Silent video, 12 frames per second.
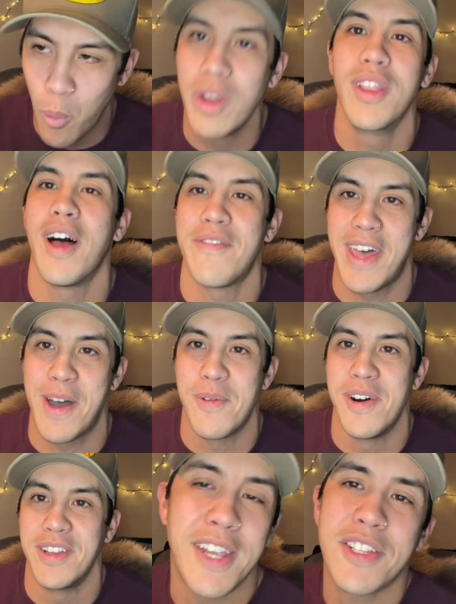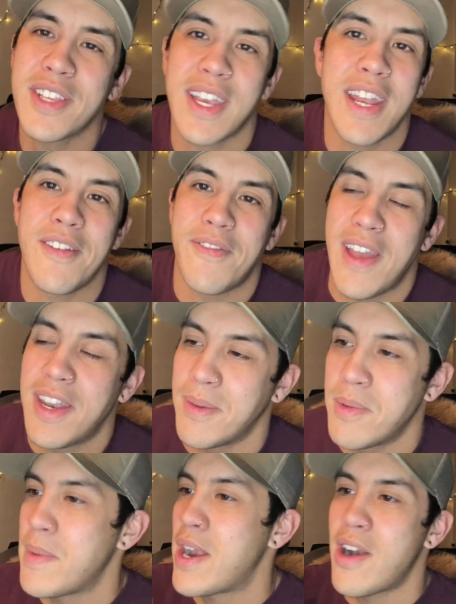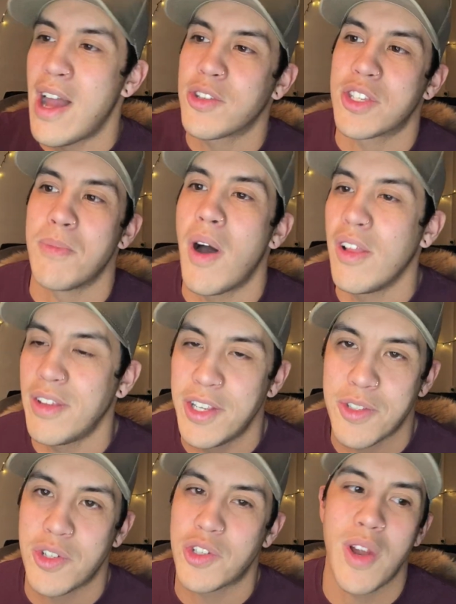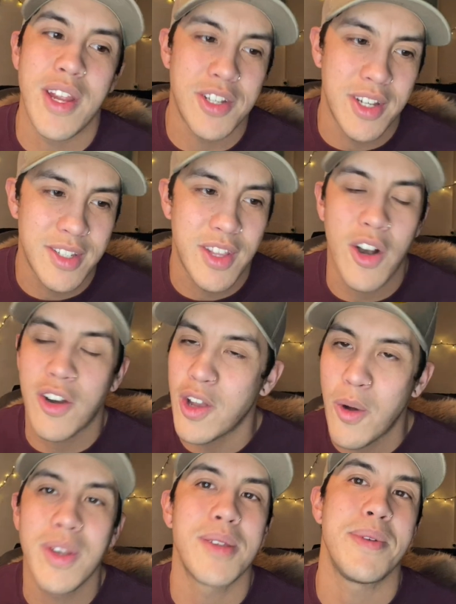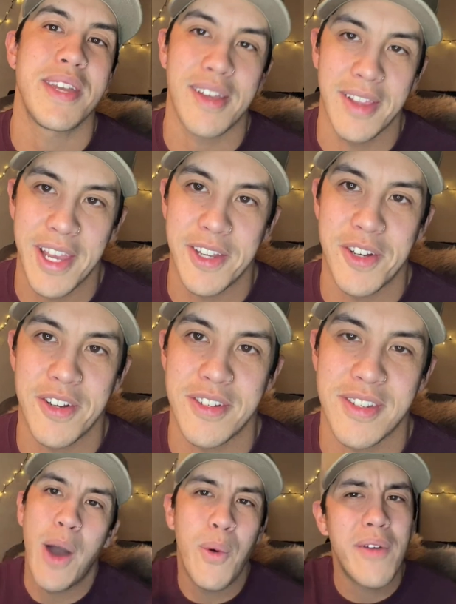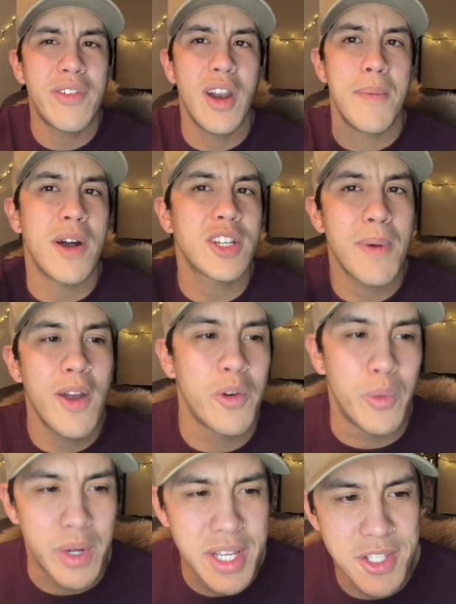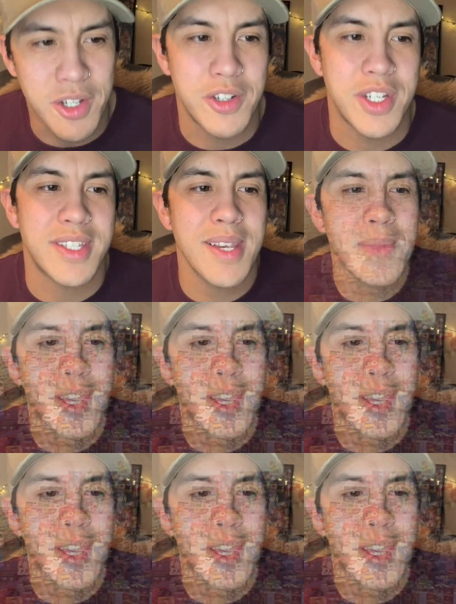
would love that one. And just like any fandom, no matter how small it is or strange it is, there are going to be collectors. However, amongst my own research, it seemed